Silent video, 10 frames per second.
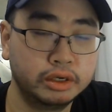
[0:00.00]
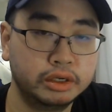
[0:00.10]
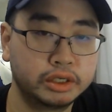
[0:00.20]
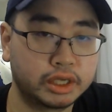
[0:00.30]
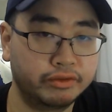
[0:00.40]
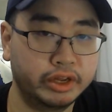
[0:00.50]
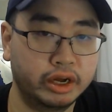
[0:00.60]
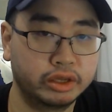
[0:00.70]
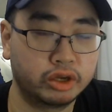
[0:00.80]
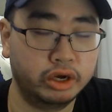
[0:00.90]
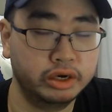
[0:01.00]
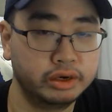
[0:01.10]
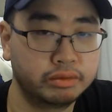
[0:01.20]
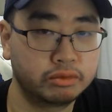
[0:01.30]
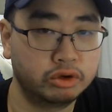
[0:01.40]
stuff that I thought
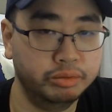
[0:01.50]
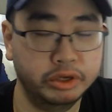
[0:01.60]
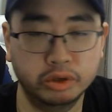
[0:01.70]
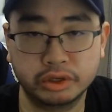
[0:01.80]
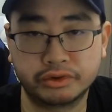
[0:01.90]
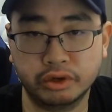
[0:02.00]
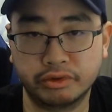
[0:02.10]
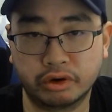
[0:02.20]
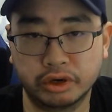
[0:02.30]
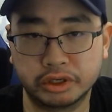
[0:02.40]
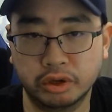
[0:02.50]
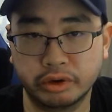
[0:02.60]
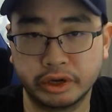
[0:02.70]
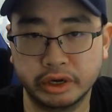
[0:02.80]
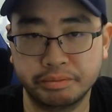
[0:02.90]
could be useful for a
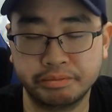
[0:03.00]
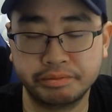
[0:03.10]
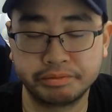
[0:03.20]
solo game.